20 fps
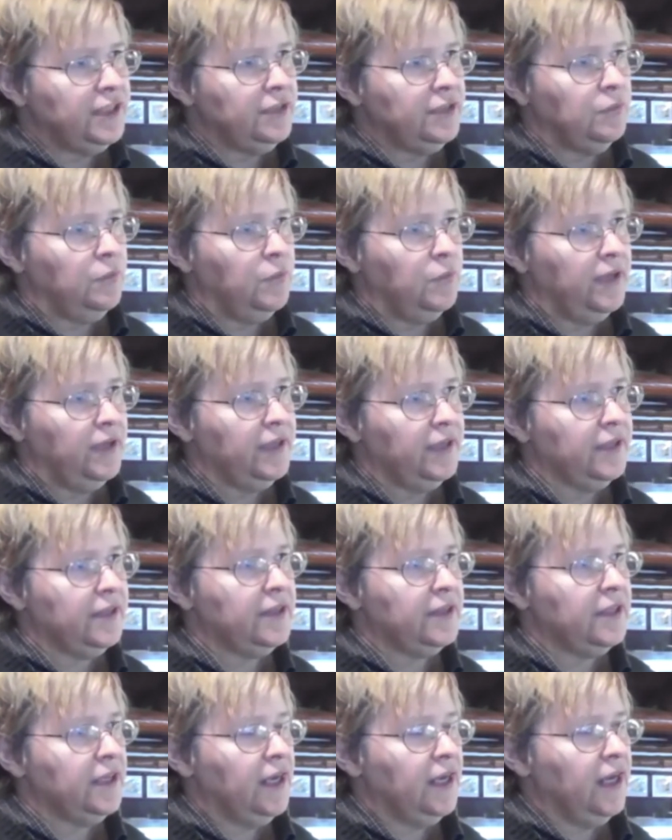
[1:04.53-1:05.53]
it
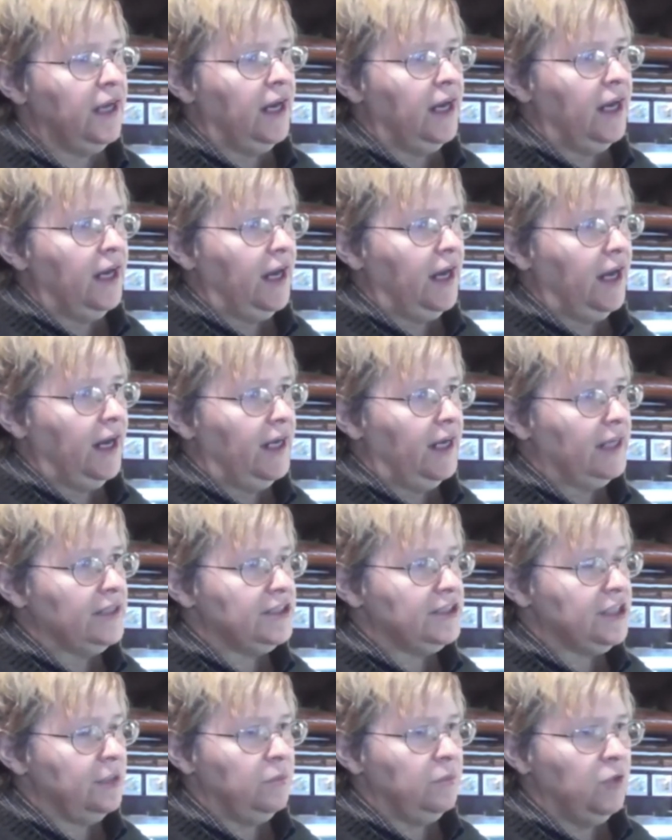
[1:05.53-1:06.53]
with
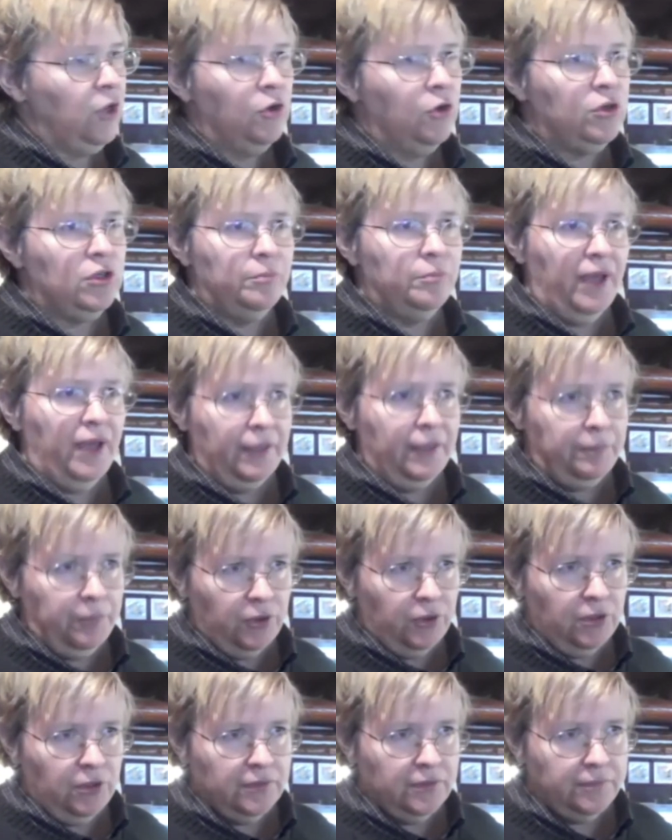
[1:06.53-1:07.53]
some local
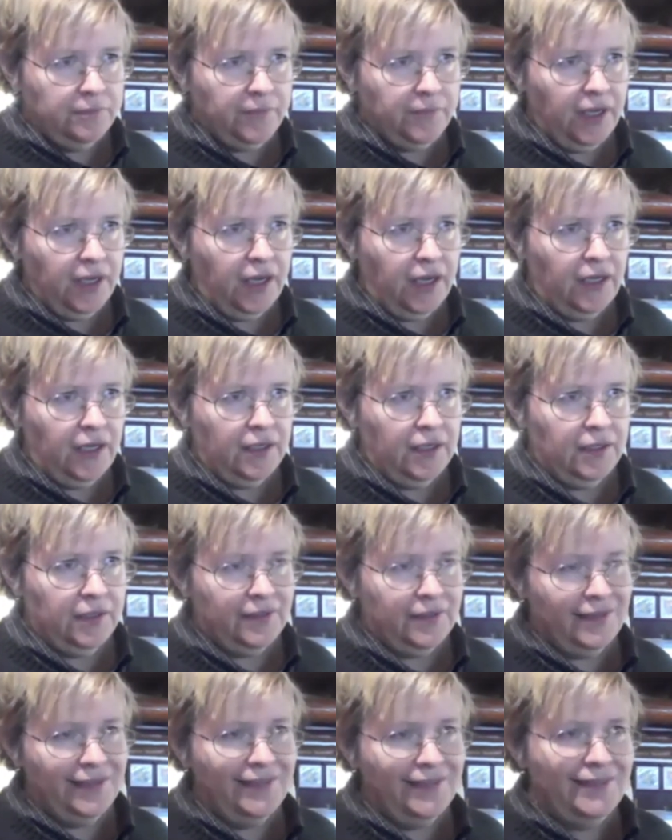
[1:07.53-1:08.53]
maple.
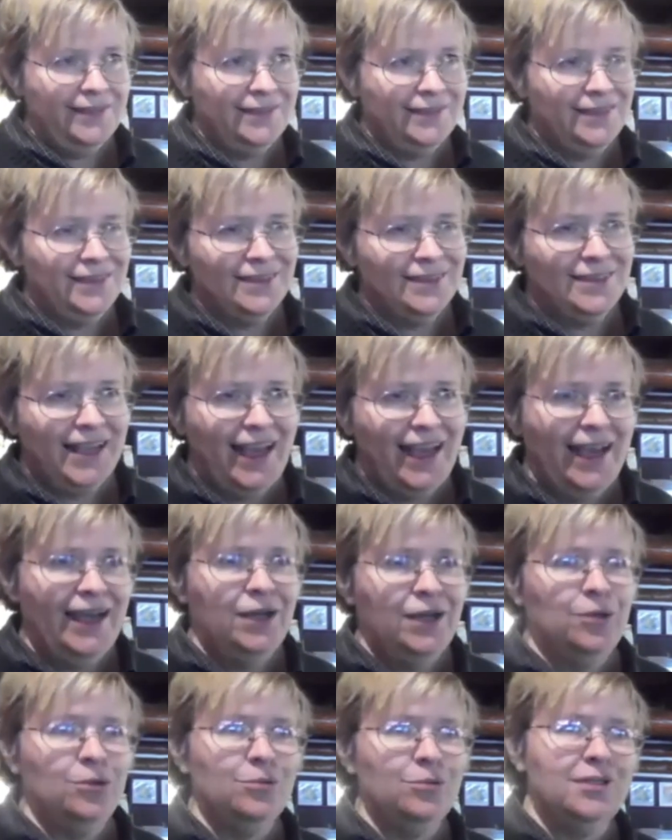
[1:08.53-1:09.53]
The
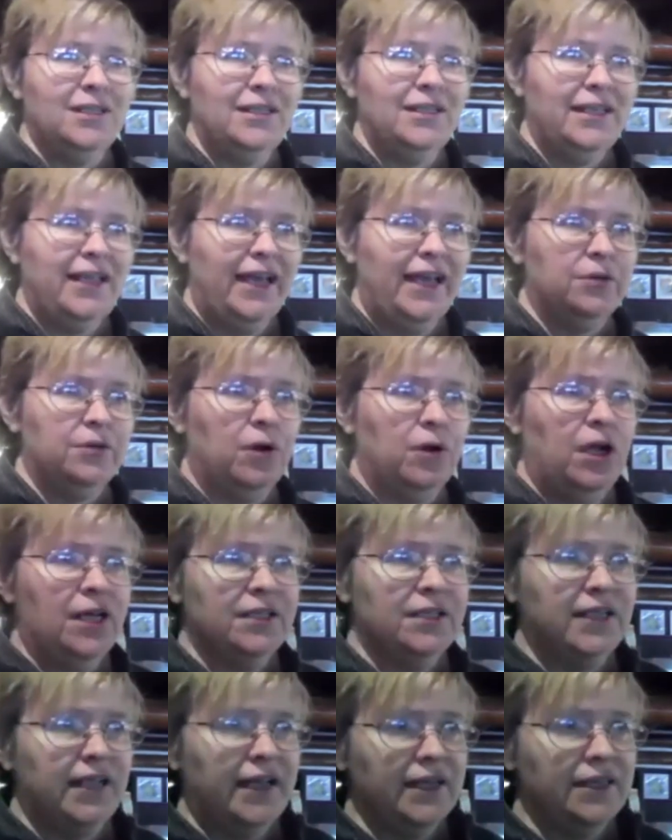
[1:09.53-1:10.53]
town in the
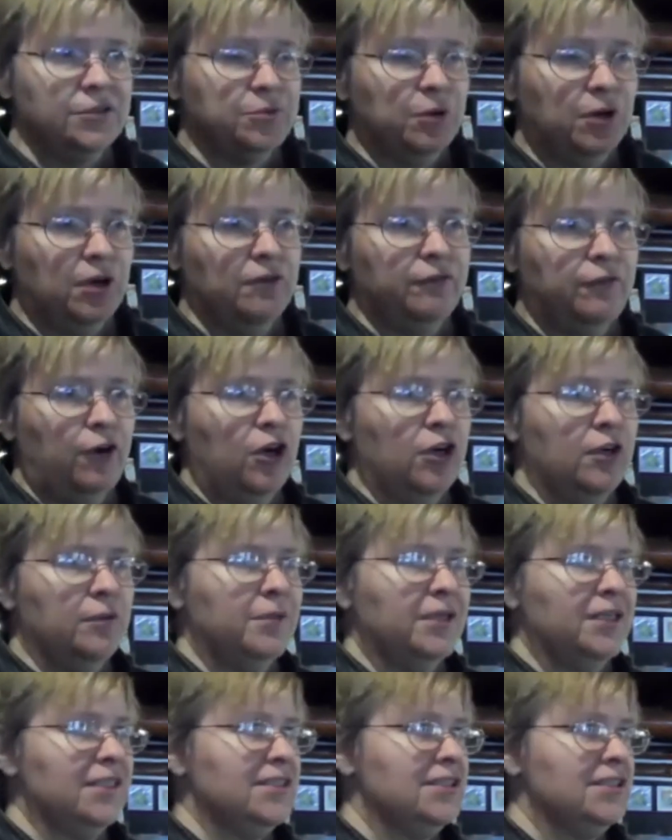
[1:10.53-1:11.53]
Adirondacks where our farm
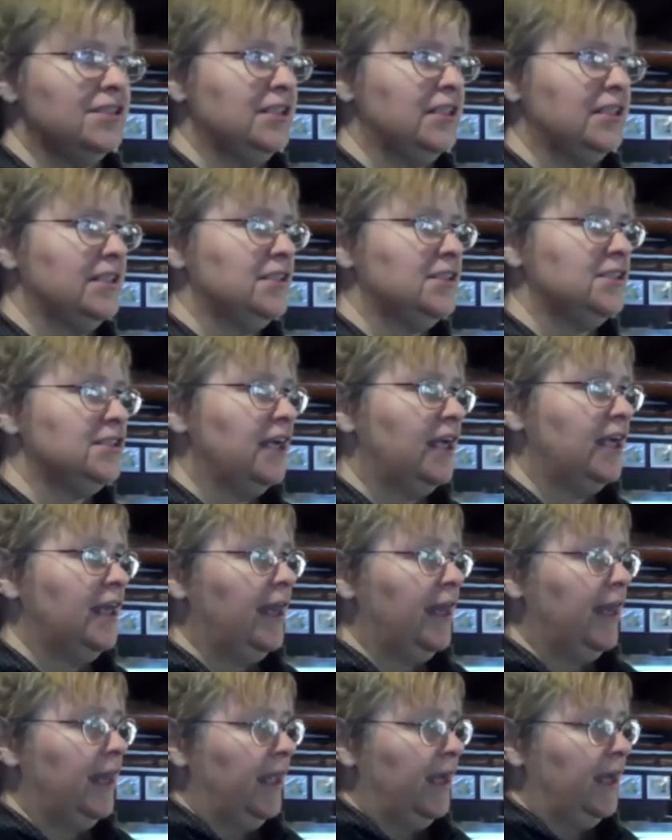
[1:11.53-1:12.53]
is
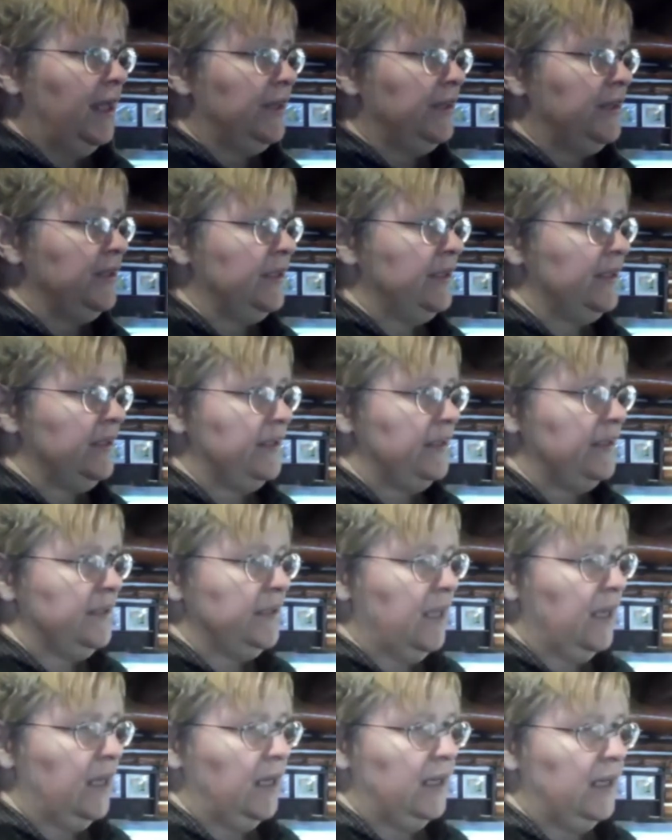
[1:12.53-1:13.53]
the,
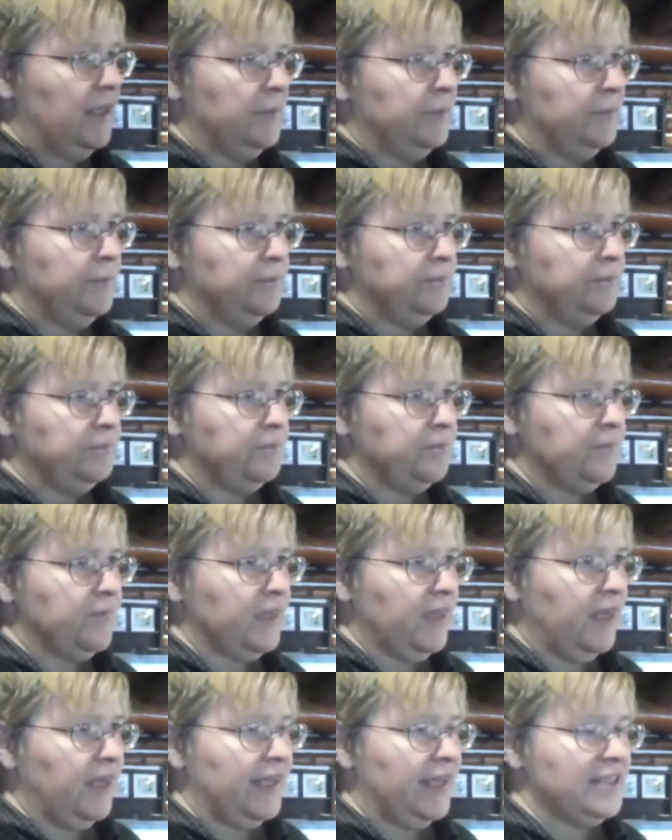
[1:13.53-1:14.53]

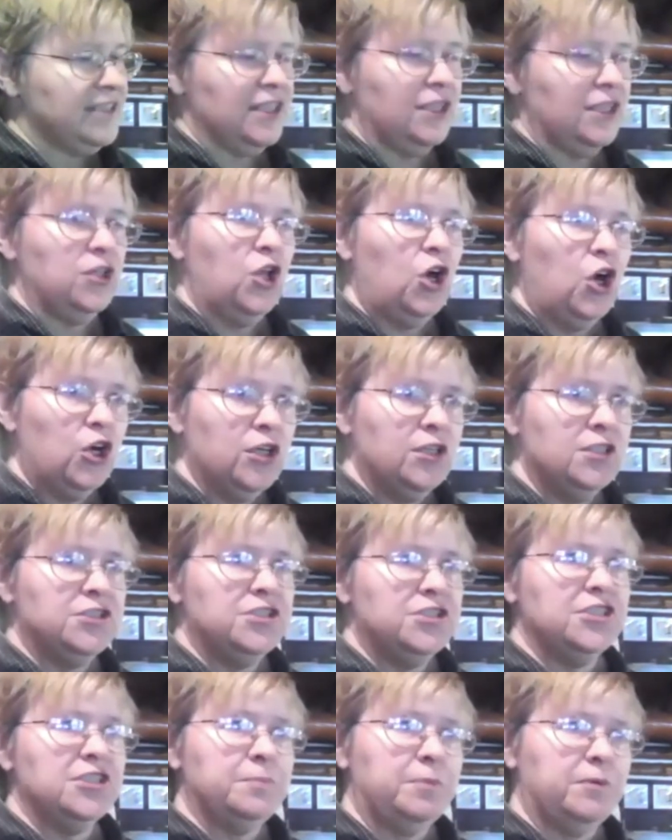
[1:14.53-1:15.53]
I guess, the
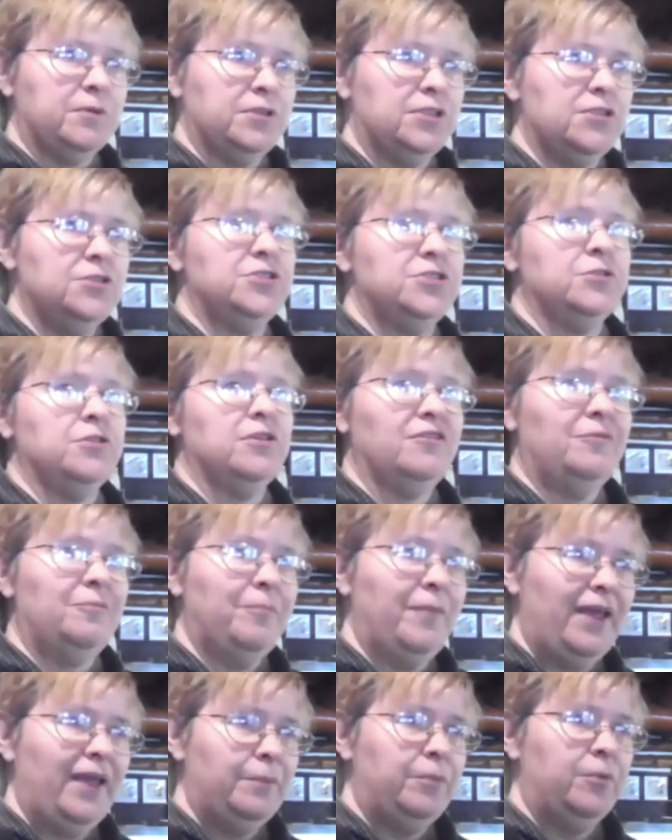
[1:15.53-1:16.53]
largest producer of
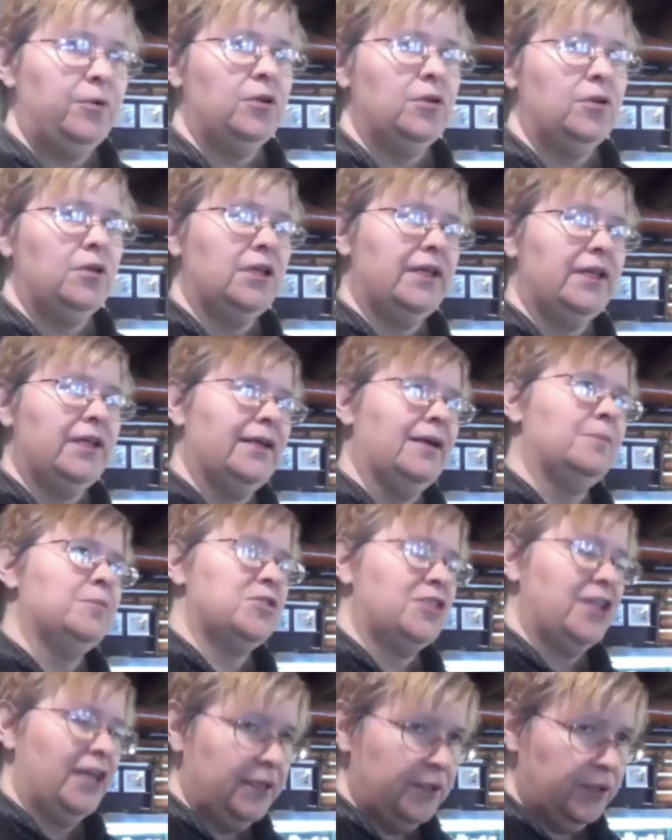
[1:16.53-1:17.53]
maple in
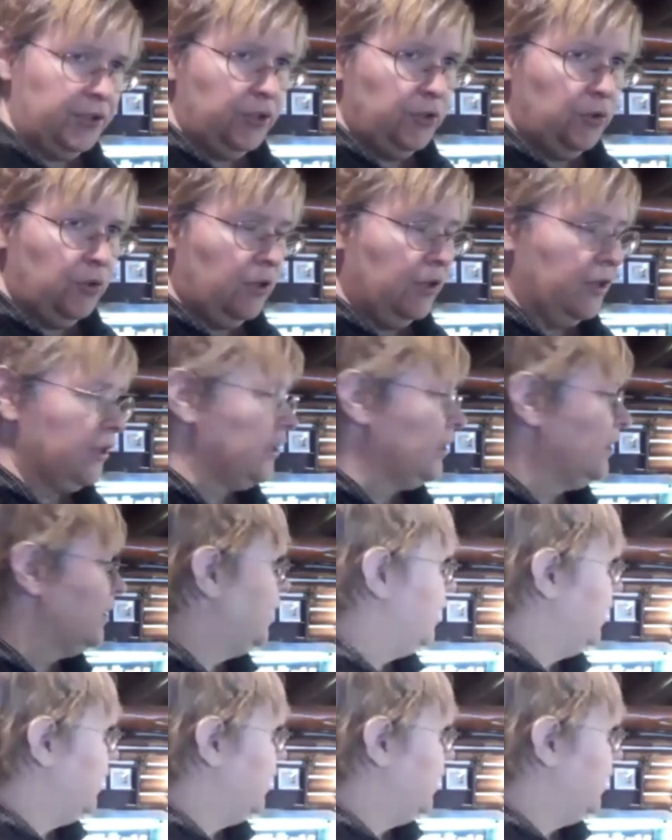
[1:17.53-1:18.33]
upstate New York.